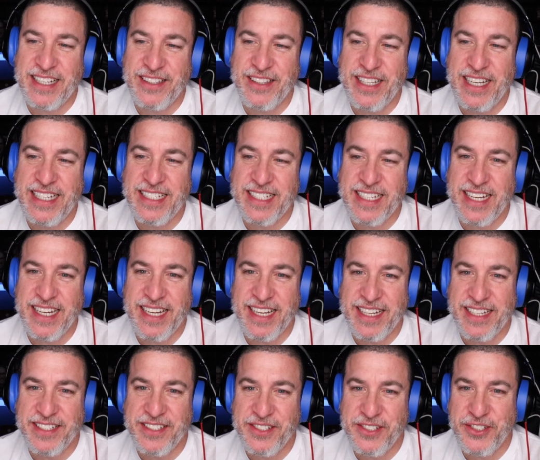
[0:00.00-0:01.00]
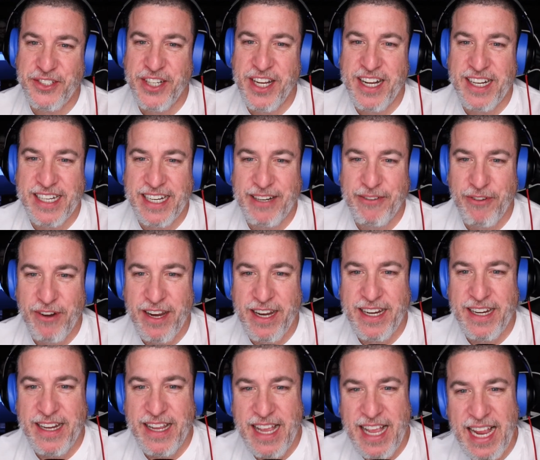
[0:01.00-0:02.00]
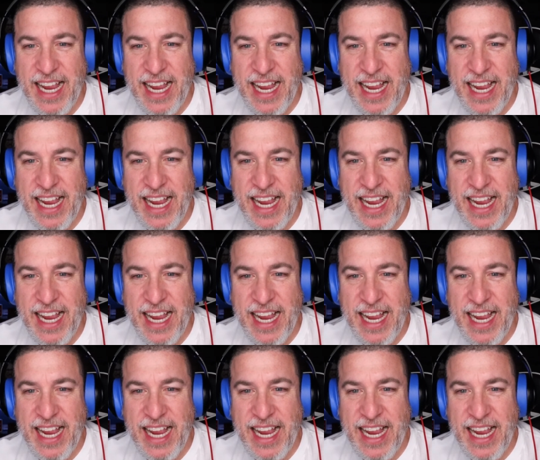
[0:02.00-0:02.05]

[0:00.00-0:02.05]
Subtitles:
lazy he is. Shocking, right?